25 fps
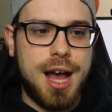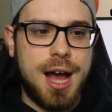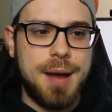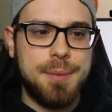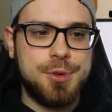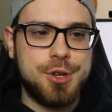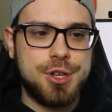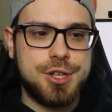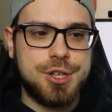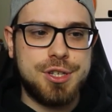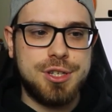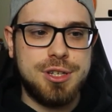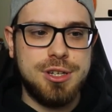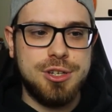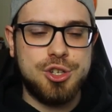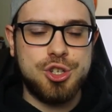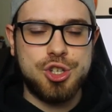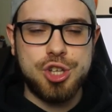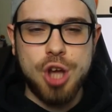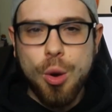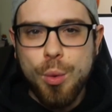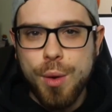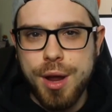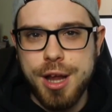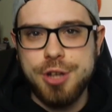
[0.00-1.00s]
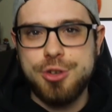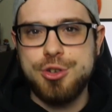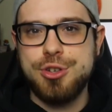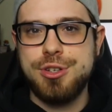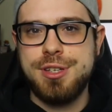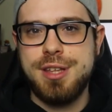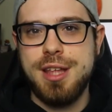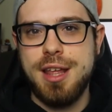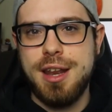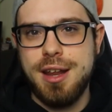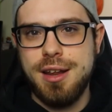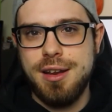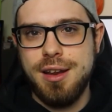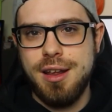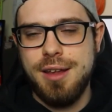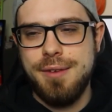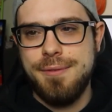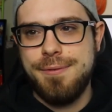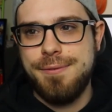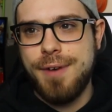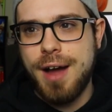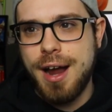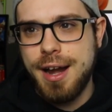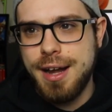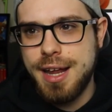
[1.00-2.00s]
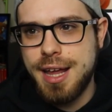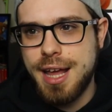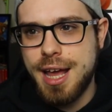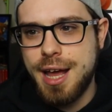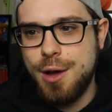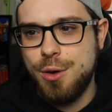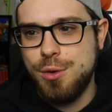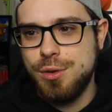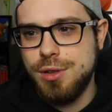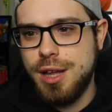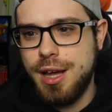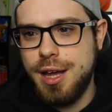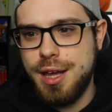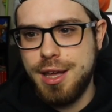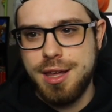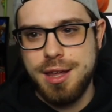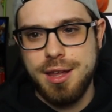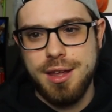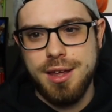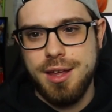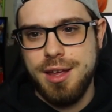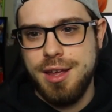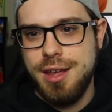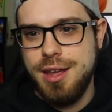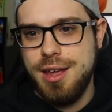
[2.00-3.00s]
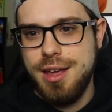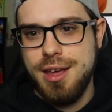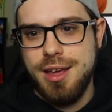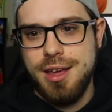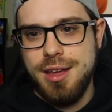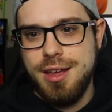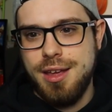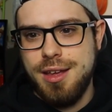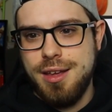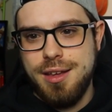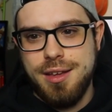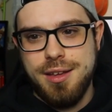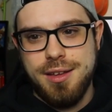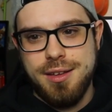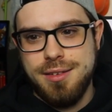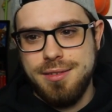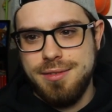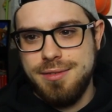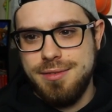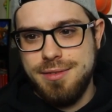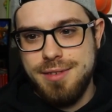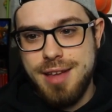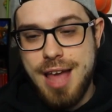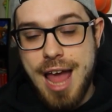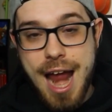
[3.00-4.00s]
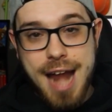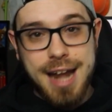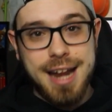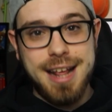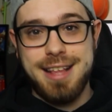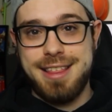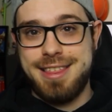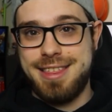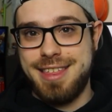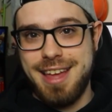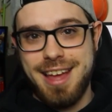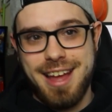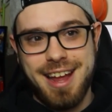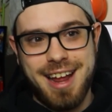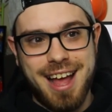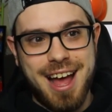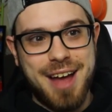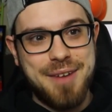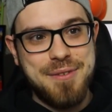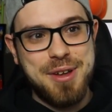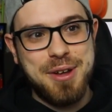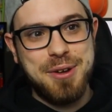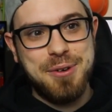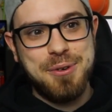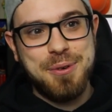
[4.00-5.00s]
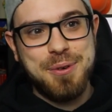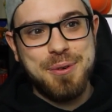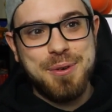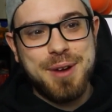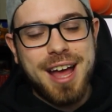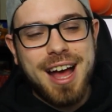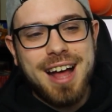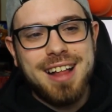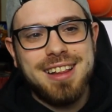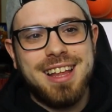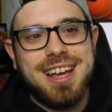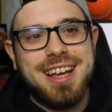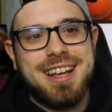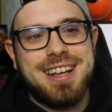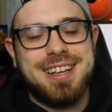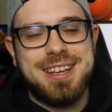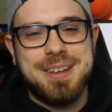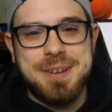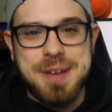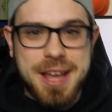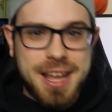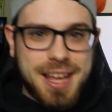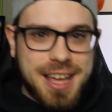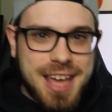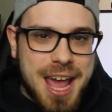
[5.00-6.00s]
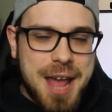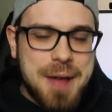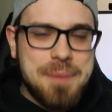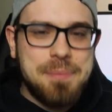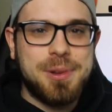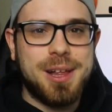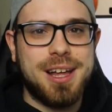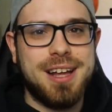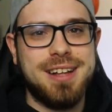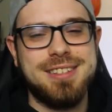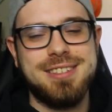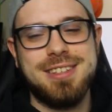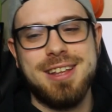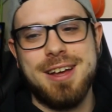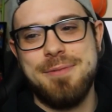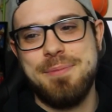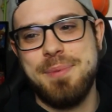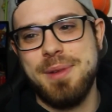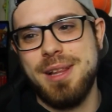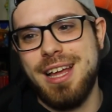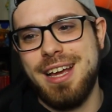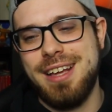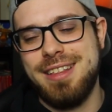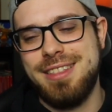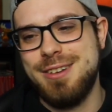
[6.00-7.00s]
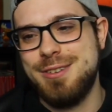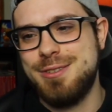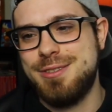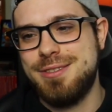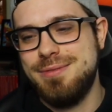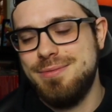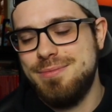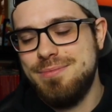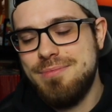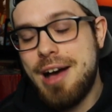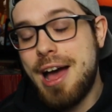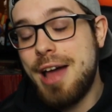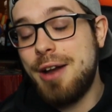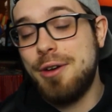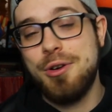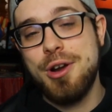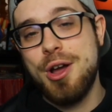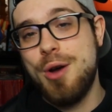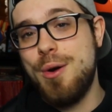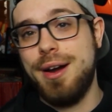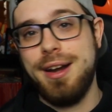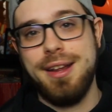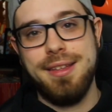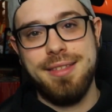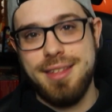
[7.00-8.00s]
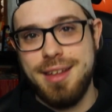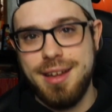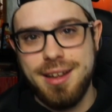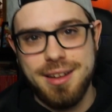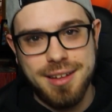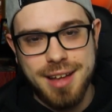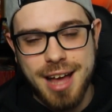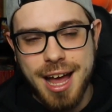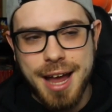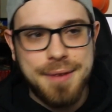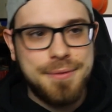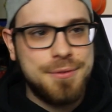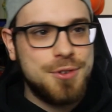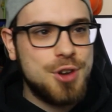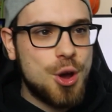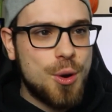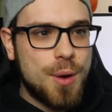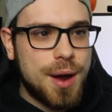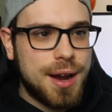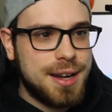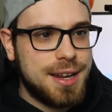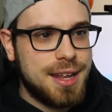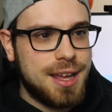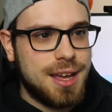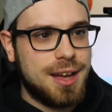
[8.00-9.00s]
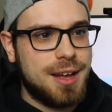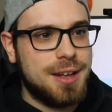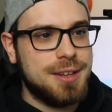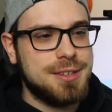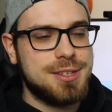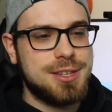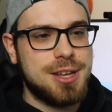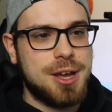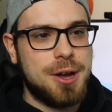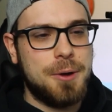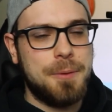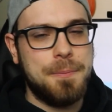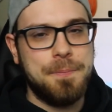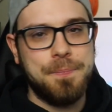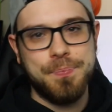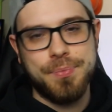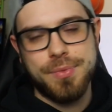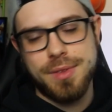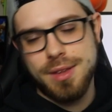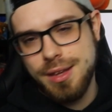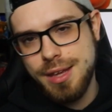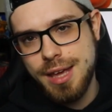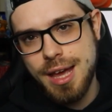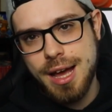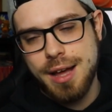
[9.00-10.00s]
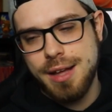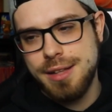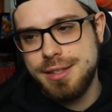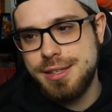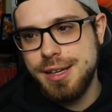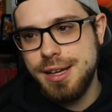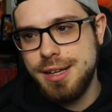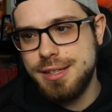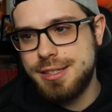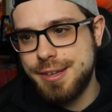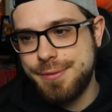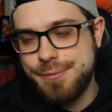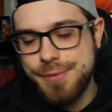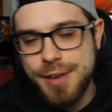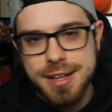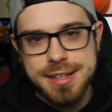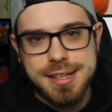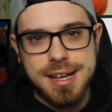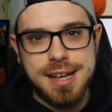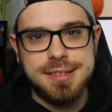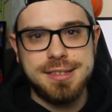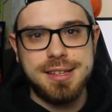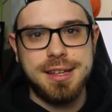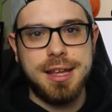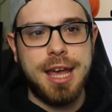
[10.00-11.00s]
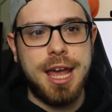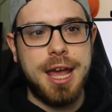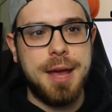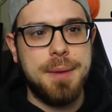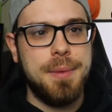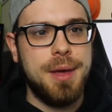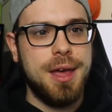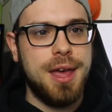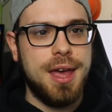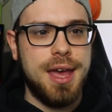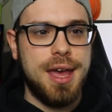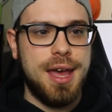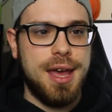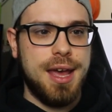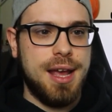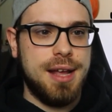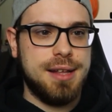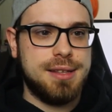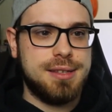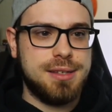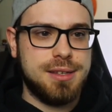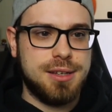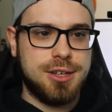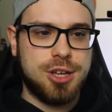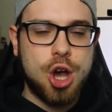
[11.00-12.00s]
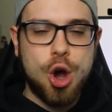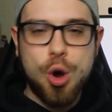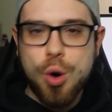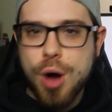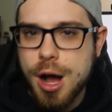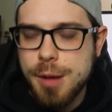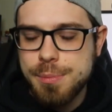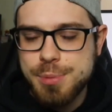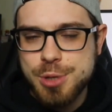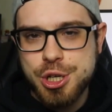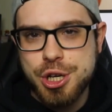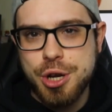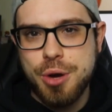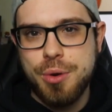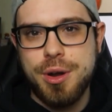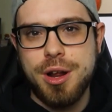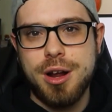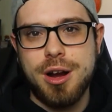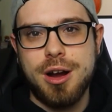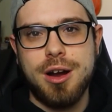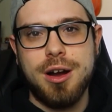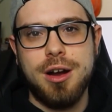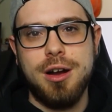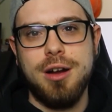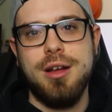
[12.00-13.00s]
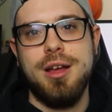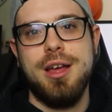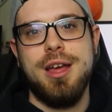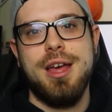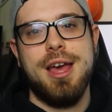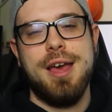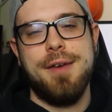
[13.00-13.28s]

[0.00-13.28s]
I'm just so interested in in finding out like anything. I mean, we got like g gameplay and stuff, but like there's I don't know anything. I have no idea. So yeah, it's, it's a fantastic game. It's co-op shooter.